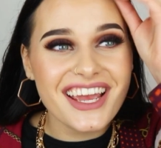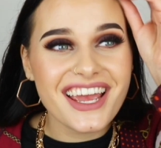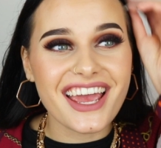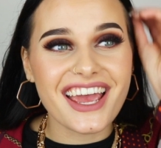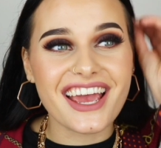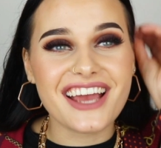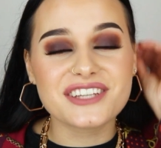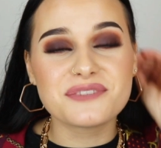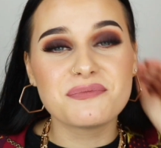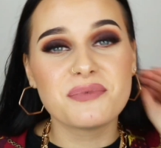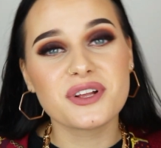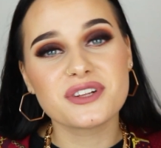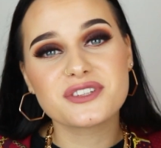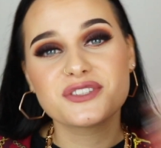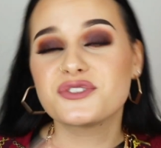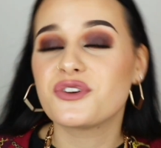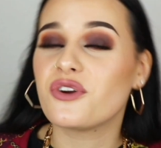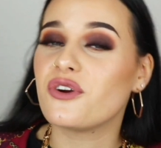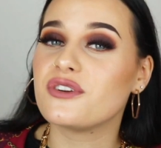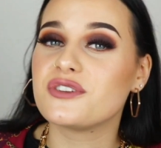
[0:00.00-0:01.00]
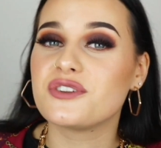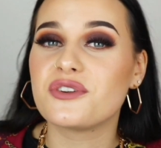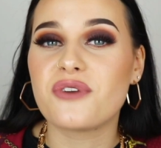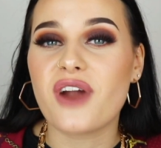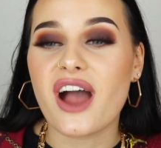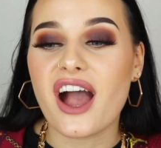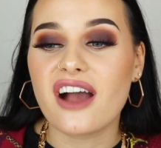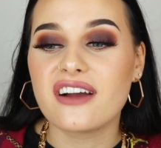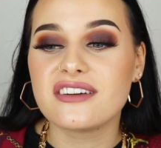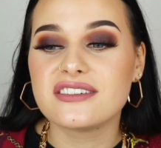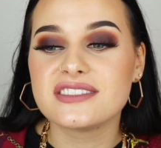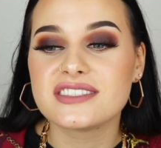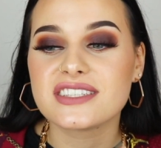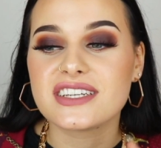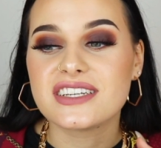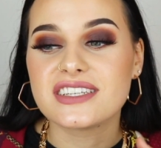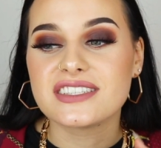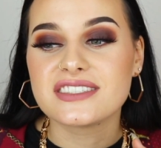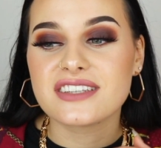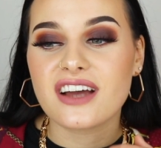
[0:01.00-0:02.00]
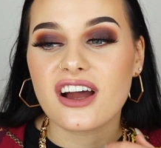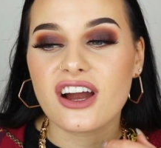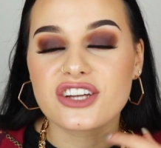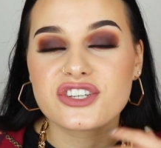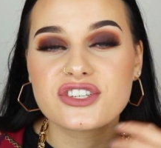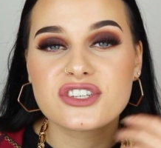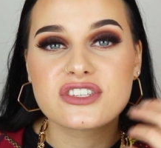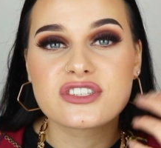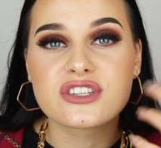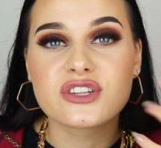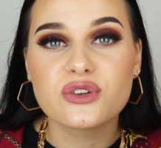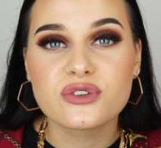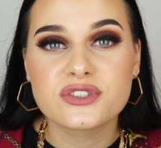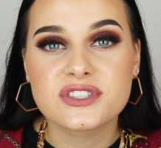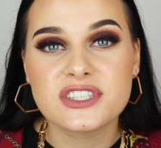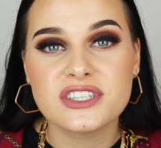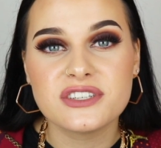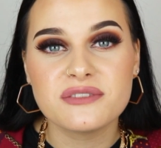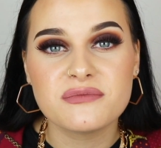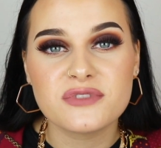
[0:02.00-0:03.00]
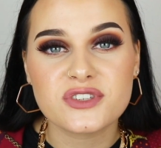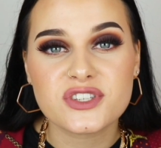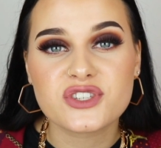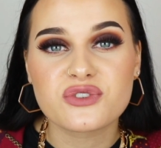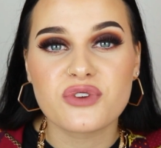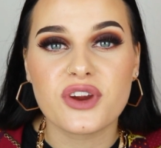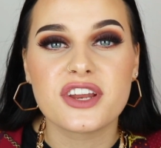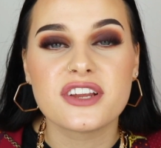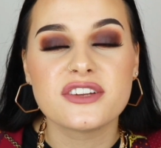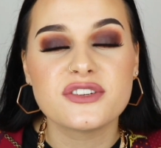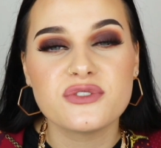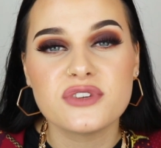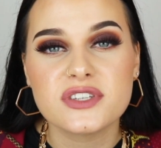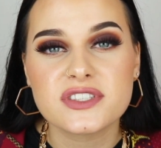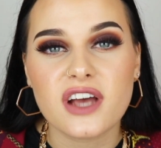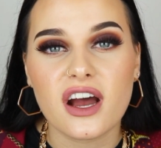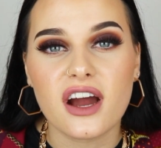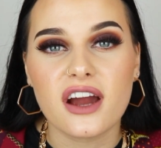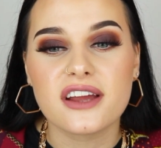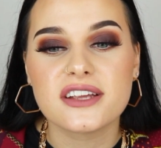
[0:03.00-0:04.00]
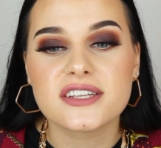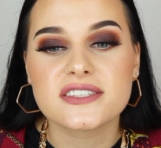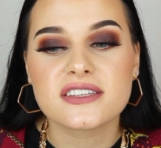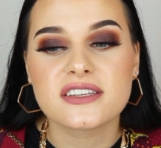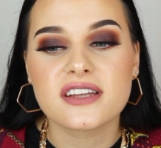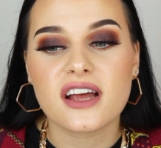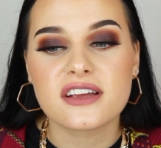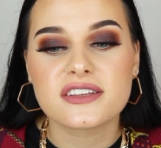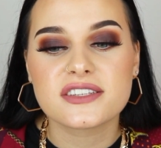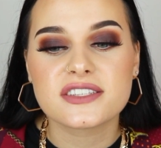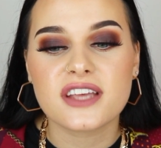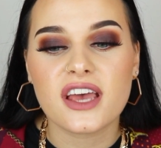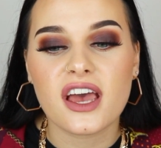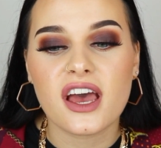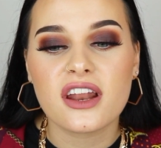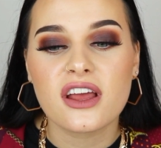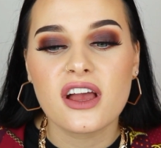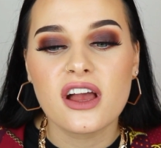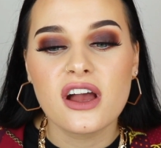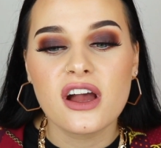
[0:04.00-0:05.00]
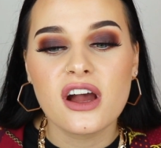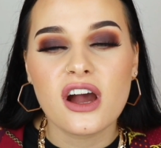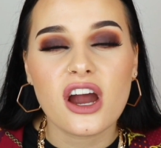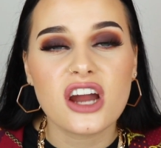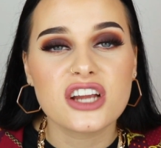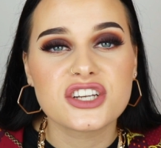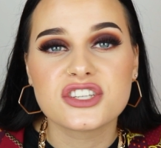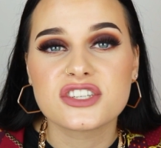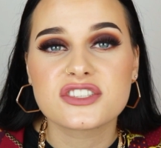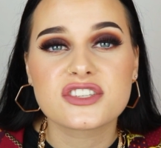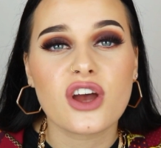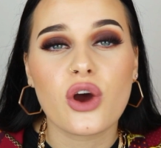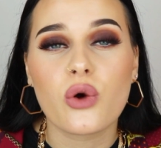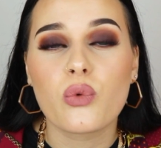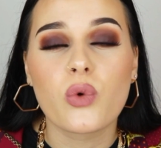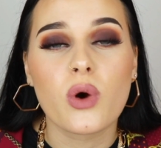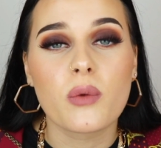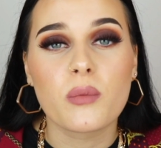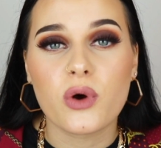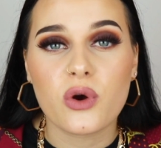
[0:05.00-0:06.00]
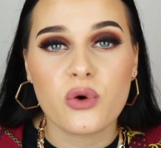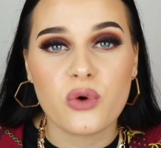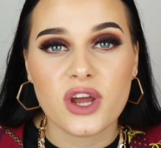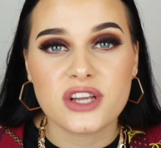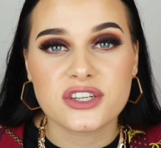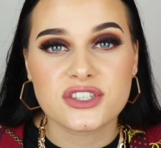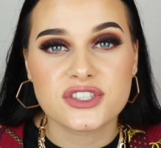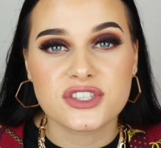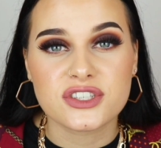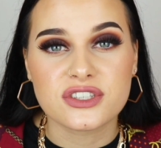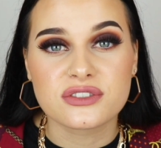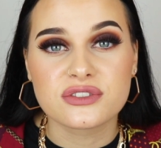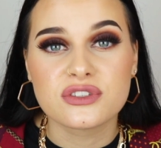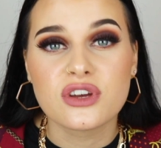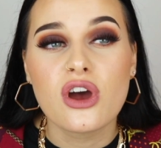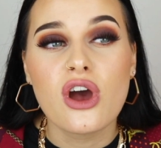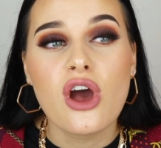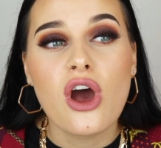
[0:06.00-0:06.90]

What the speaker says: And Bill turned around and I just looked him straight into his eyes and I said, I just got one more question.